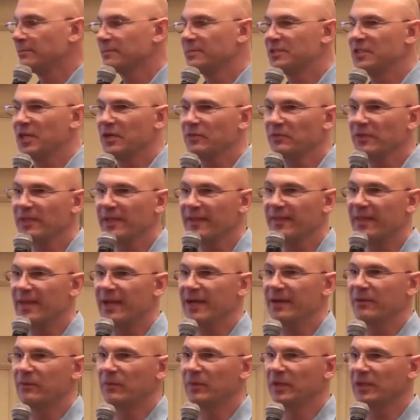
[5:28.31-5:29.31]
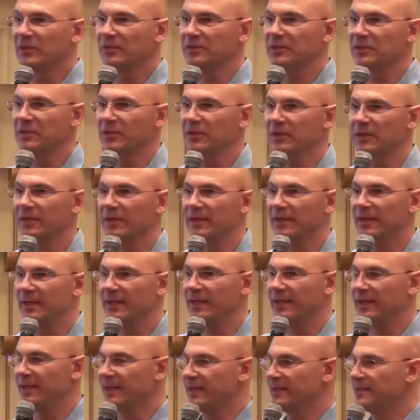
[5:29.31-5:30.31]
generally that realtor
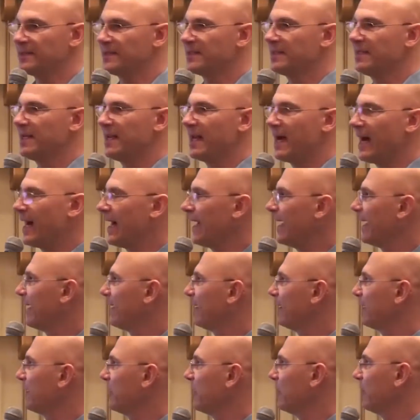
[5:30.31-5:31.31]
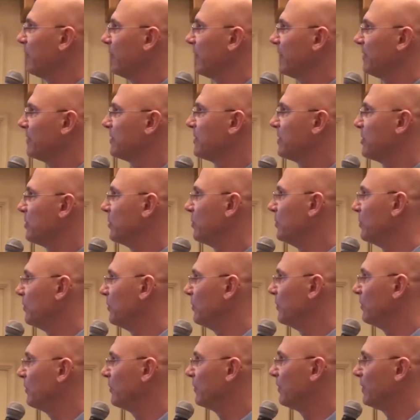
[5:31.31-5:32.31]
is not going to